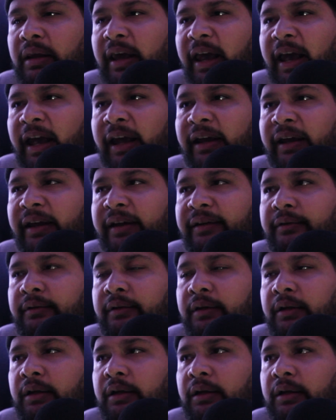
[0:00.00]
And
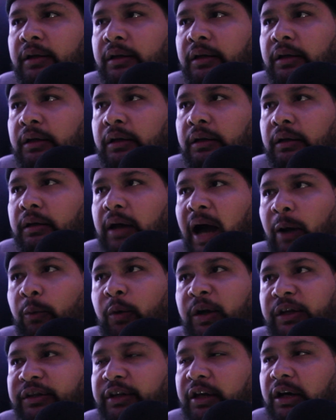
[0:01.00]
I
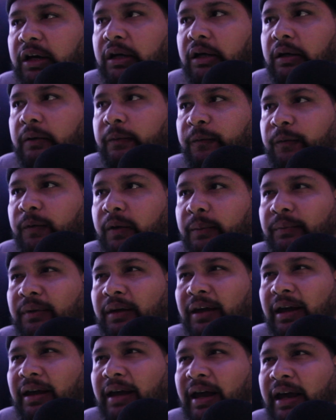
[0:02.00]
went there from
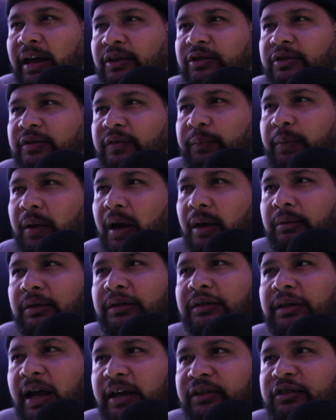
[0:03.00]
the age of probably
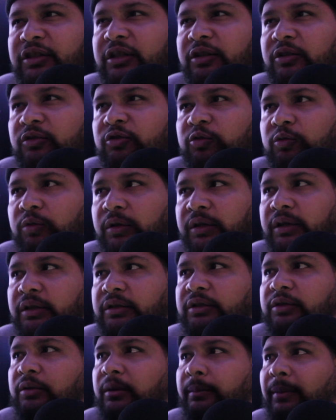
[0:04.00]
19 or 20
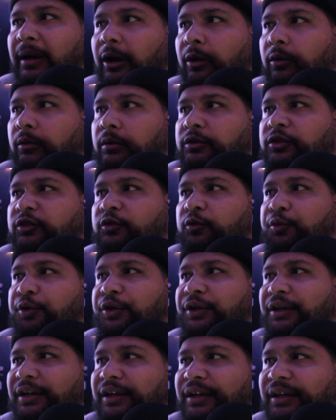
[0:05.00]
to about
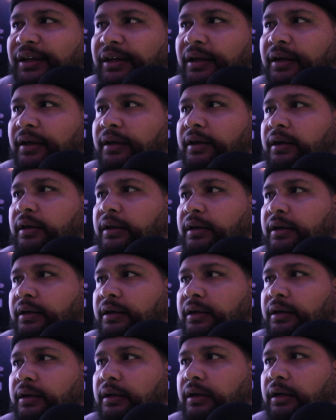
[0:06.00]
20,
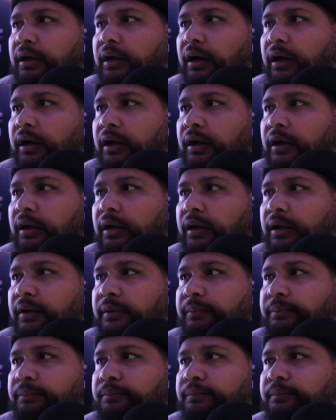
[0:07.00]

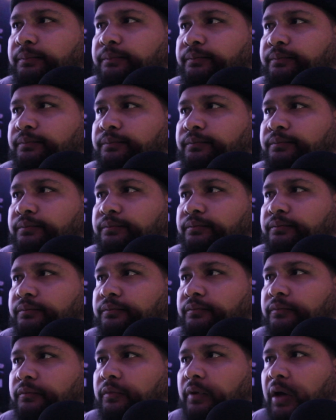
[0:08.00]
I
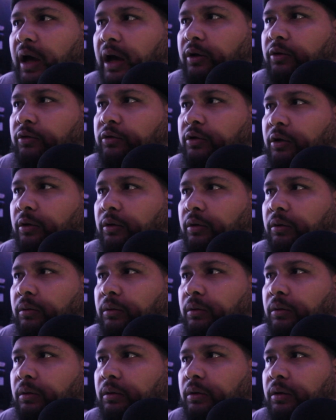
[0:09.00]
don't know.
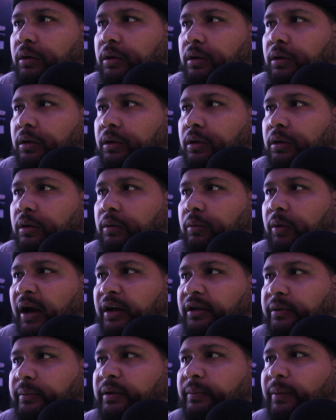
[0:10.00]
Well, I
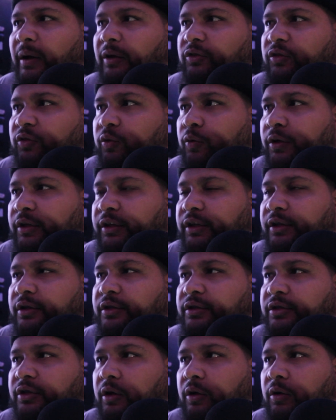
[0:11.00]
had to be about 20
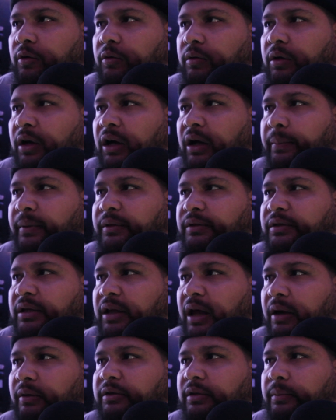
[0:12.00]
years old up
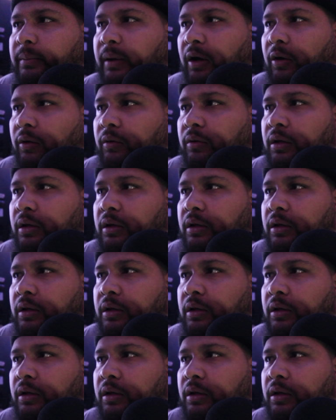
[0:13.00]
until I was about